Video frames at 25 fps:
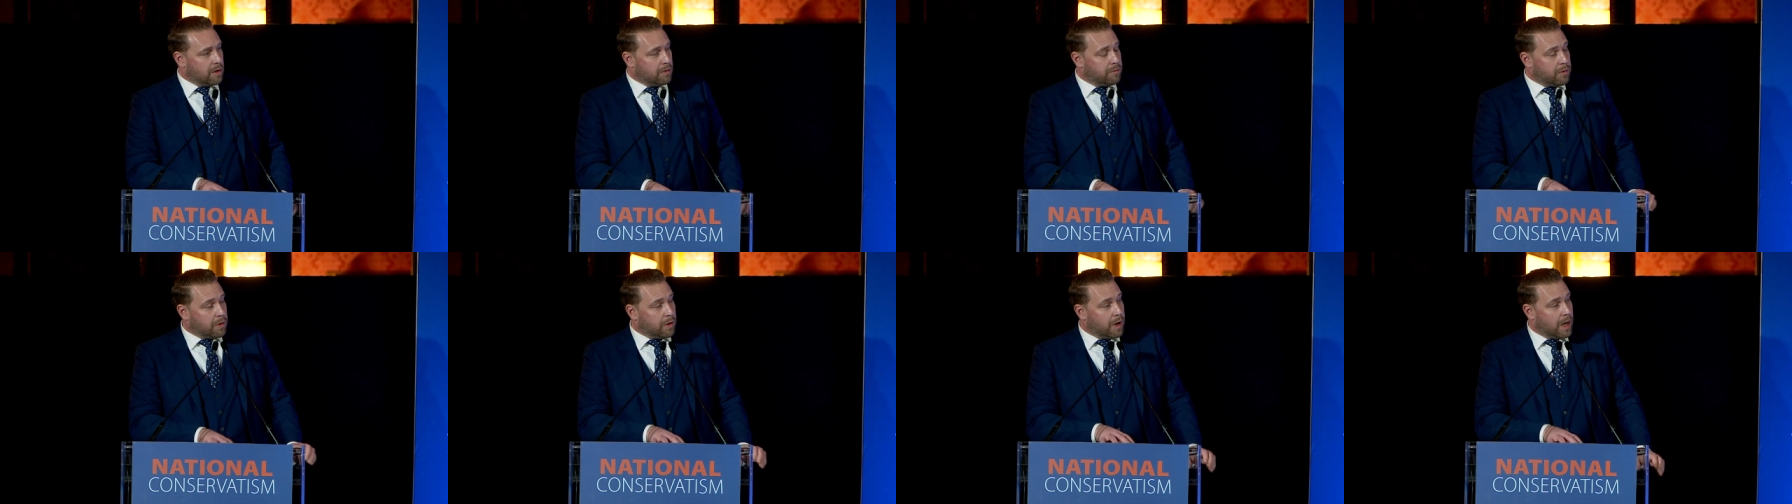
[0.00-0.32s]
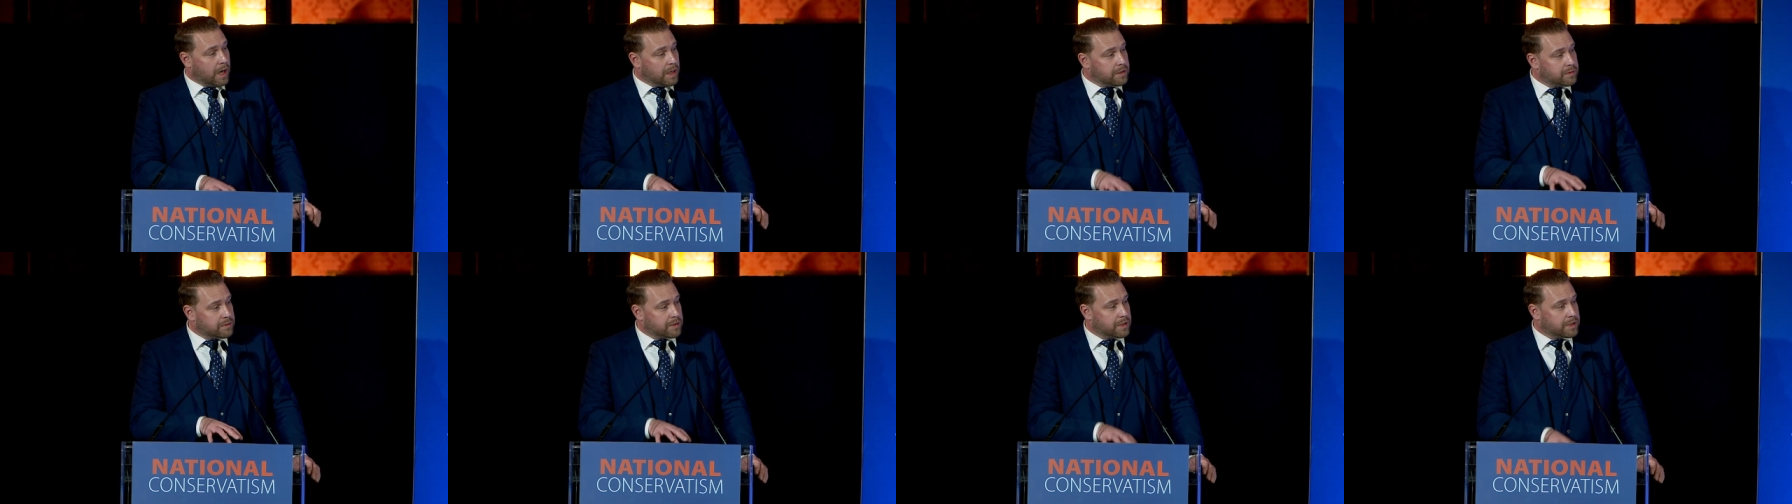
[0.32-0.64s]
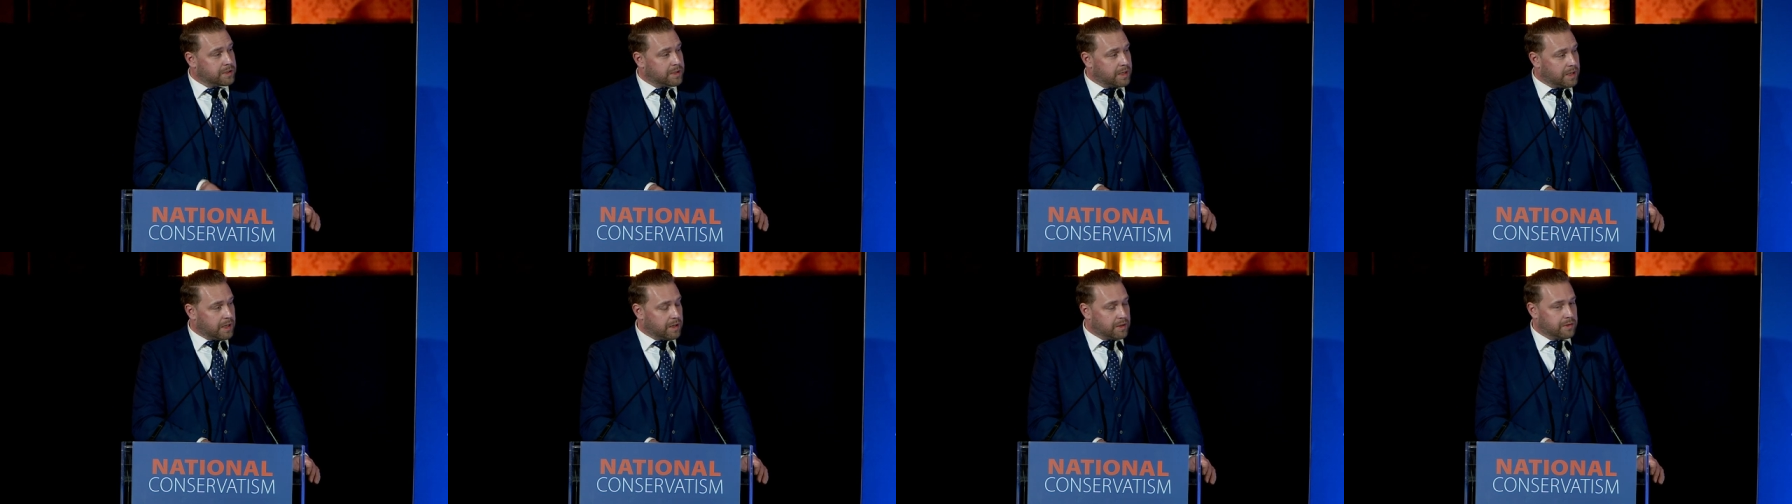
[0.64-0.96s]
in over
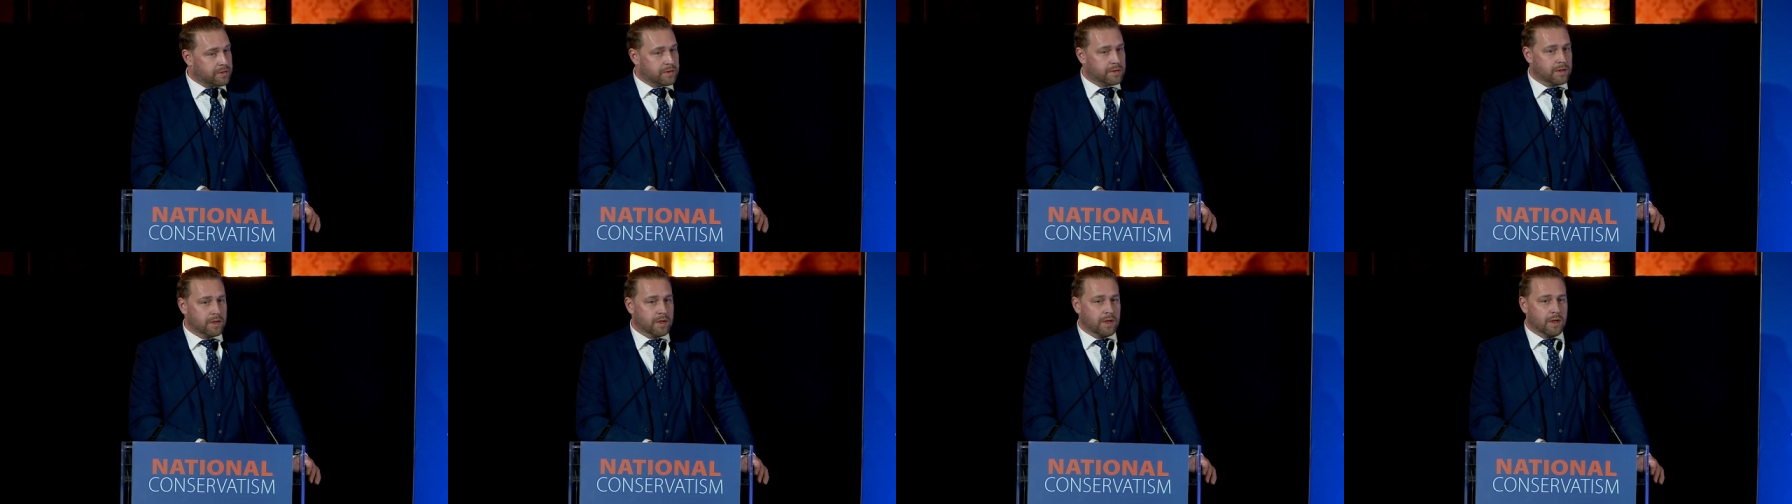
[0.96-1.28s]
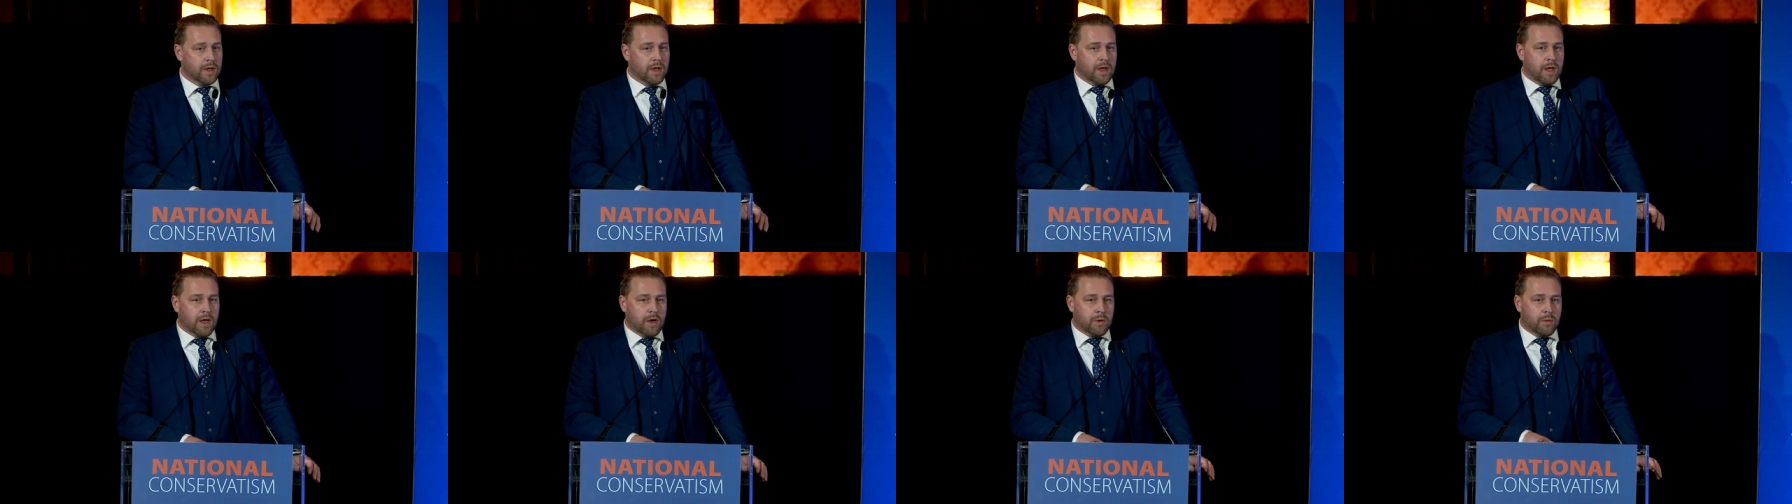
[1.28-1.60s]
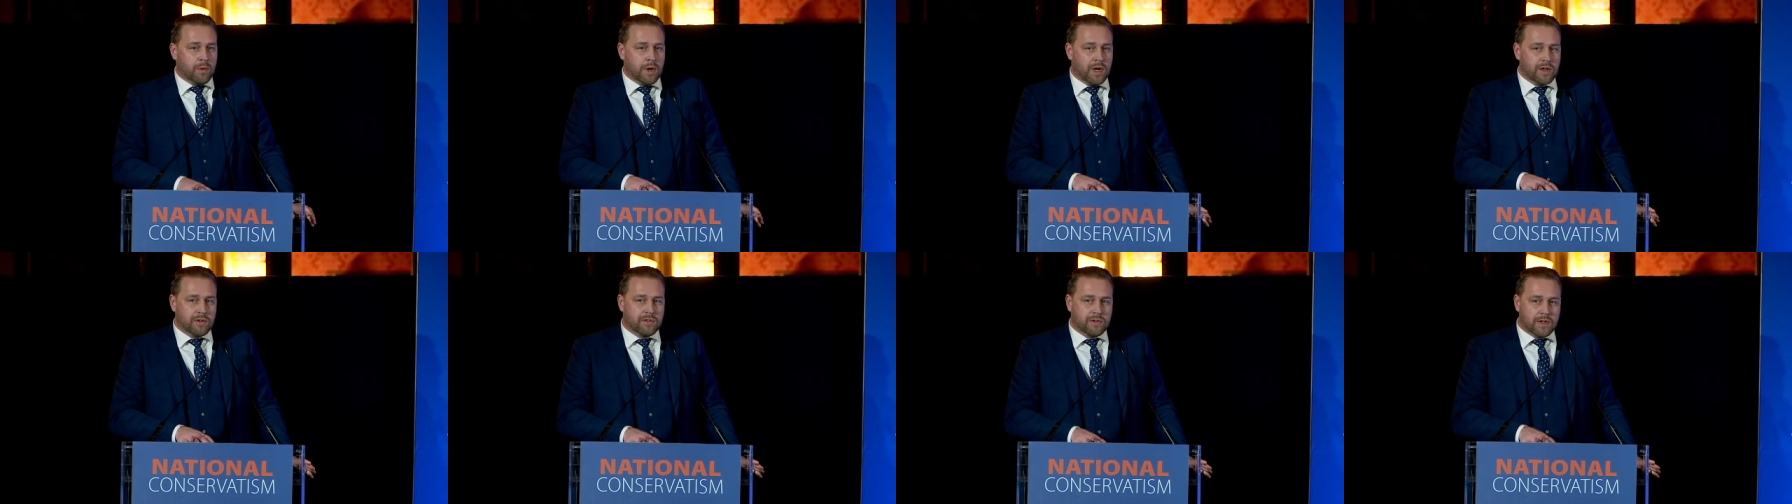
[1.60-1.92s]
100 years.
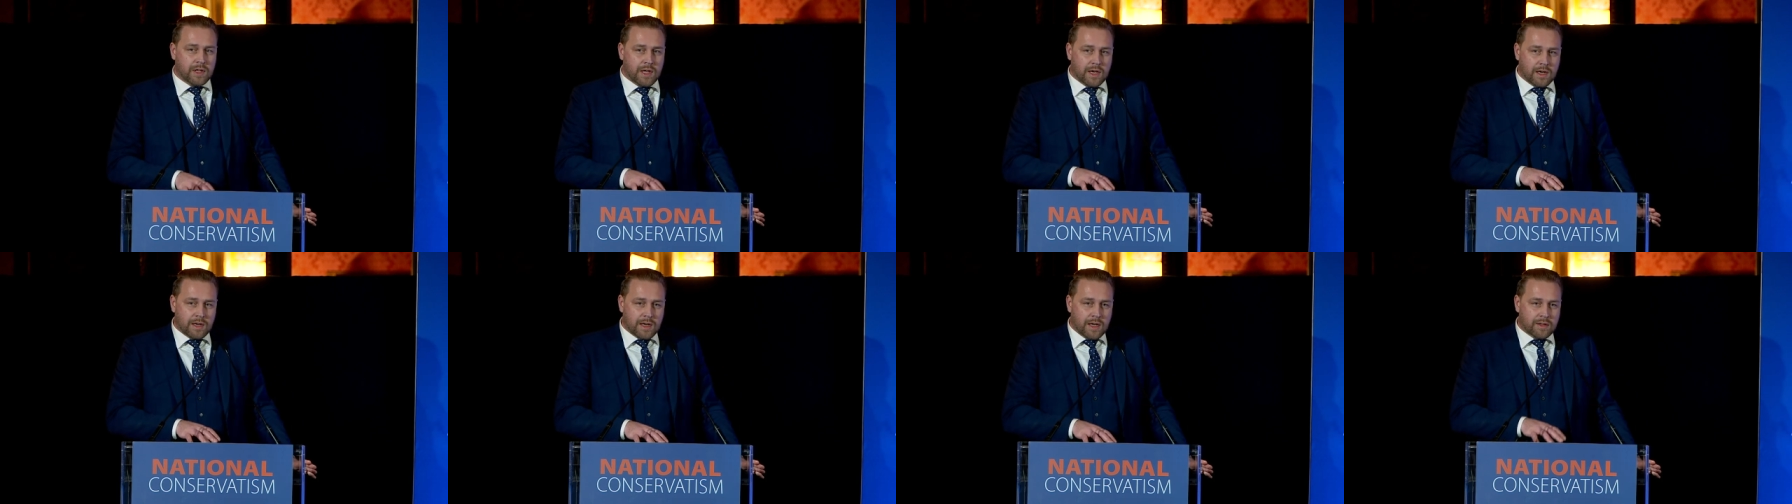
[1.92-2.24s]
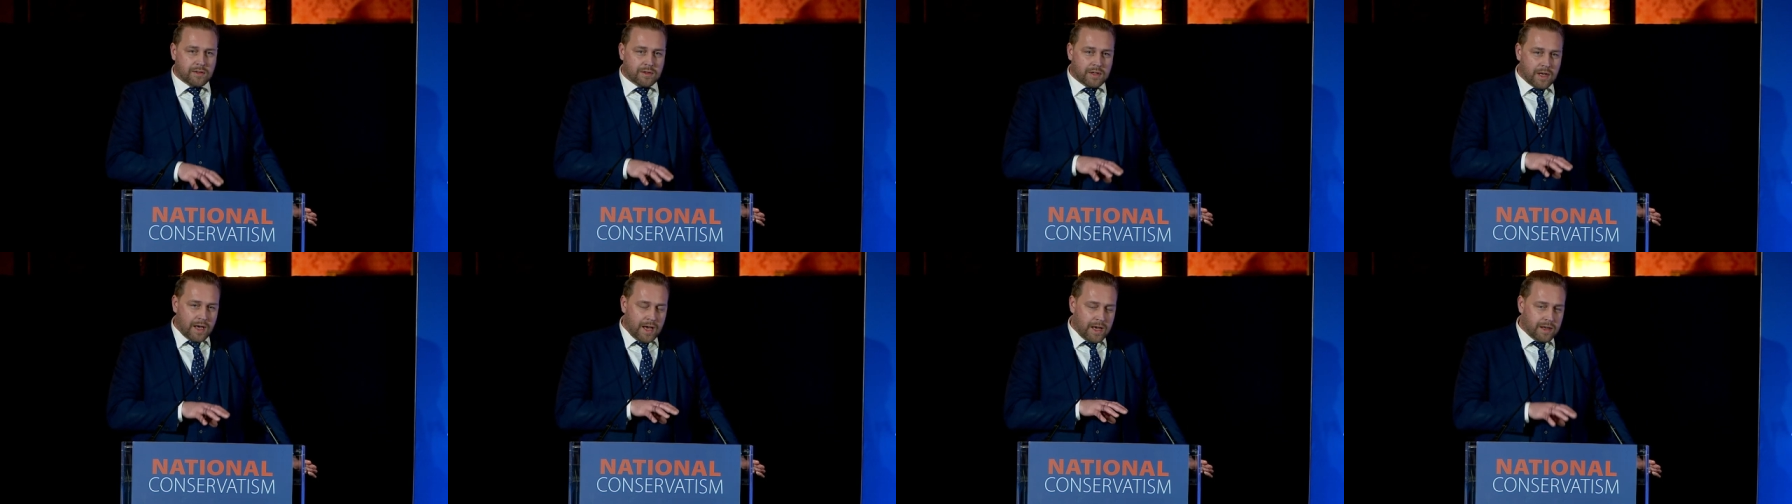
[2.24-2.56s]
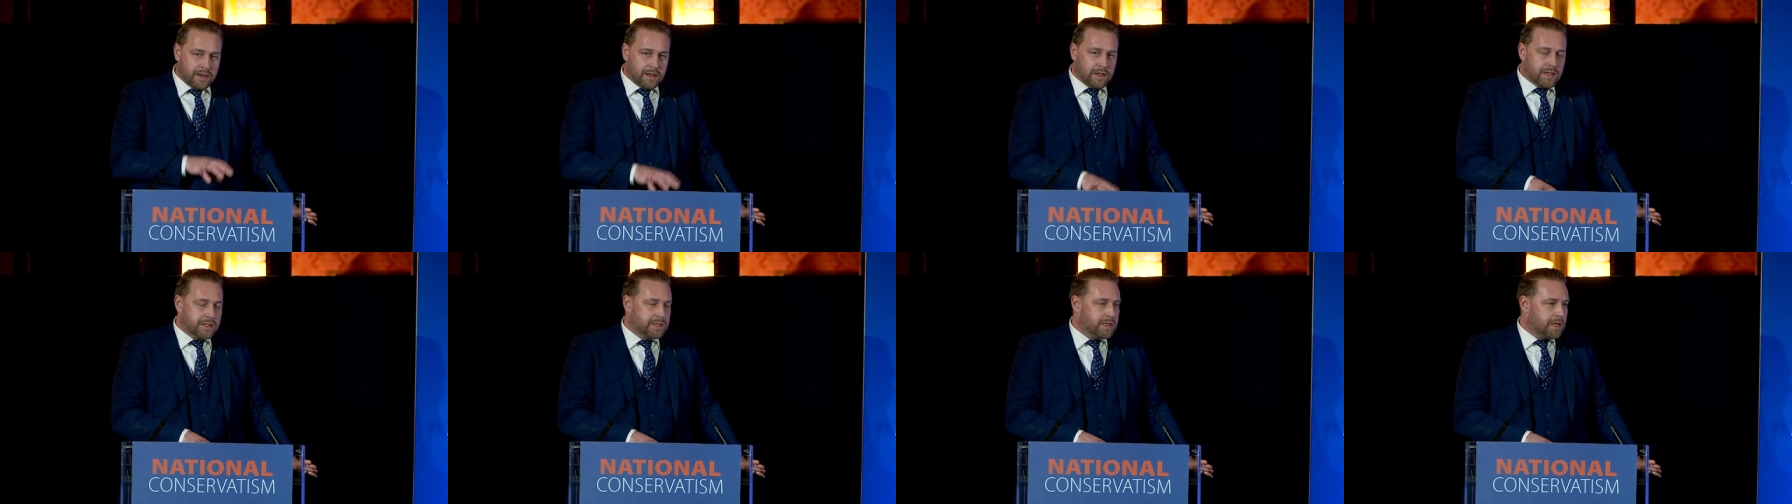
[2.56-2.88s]
We are seeing that the
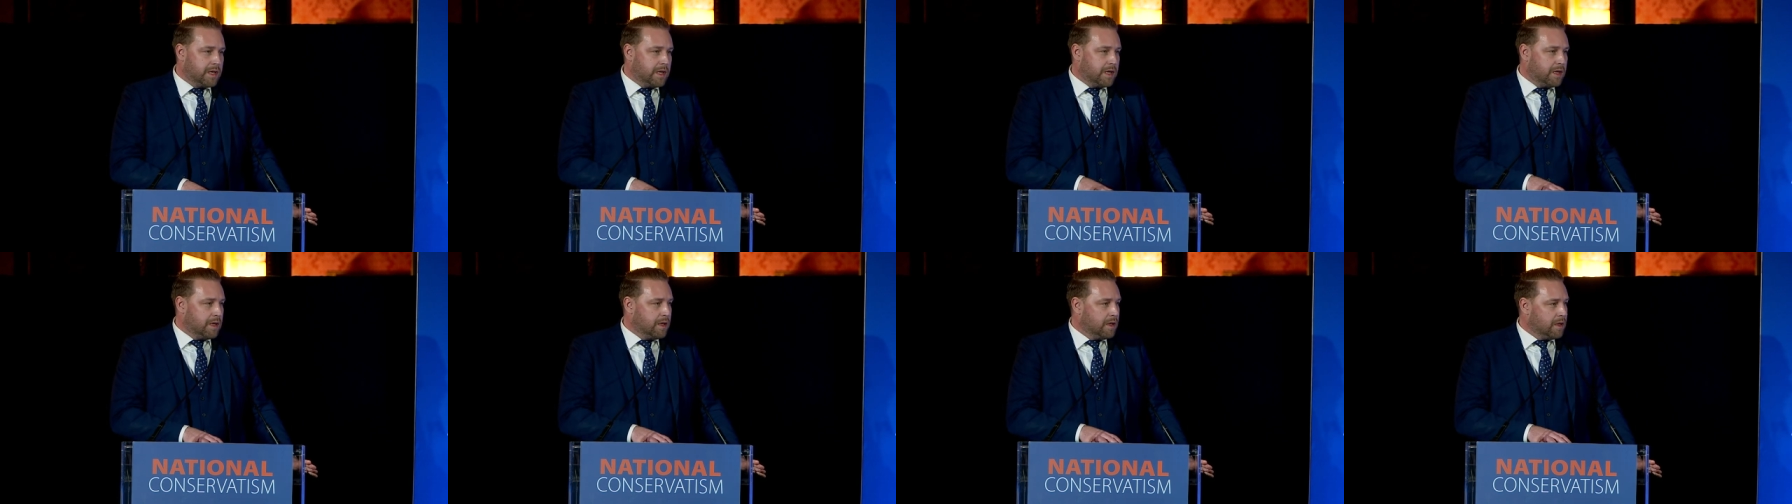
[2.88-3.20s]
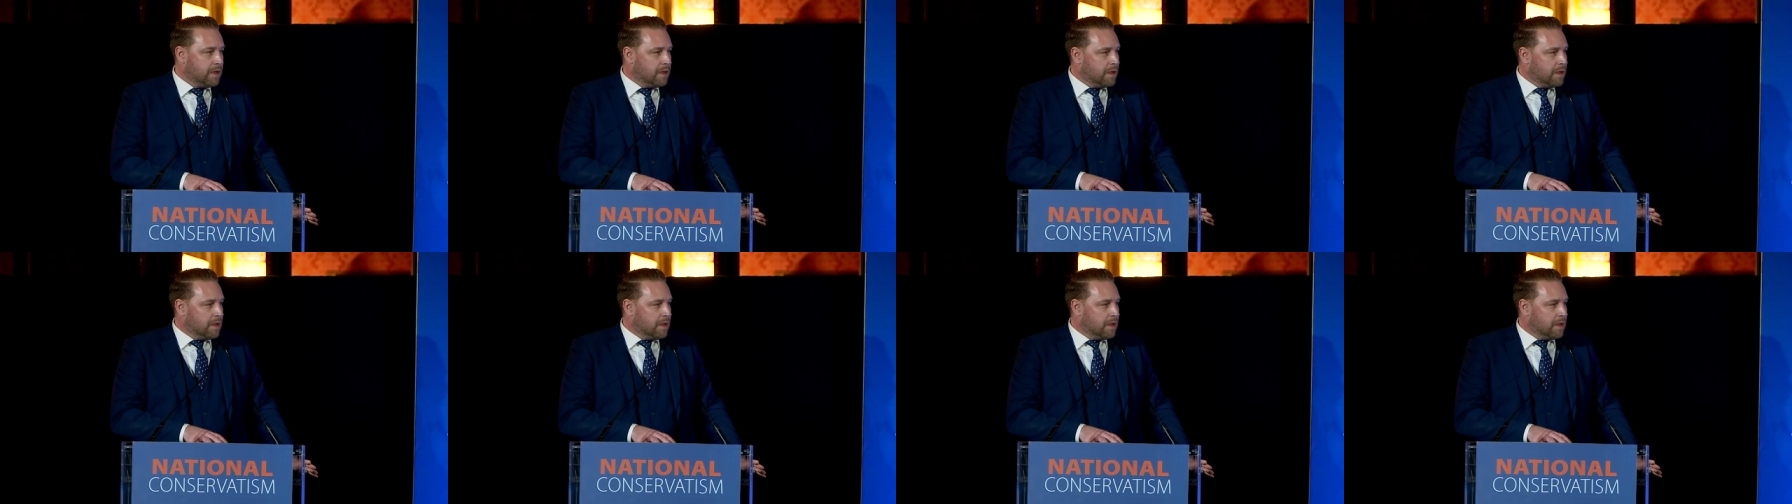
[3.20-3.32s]
energy,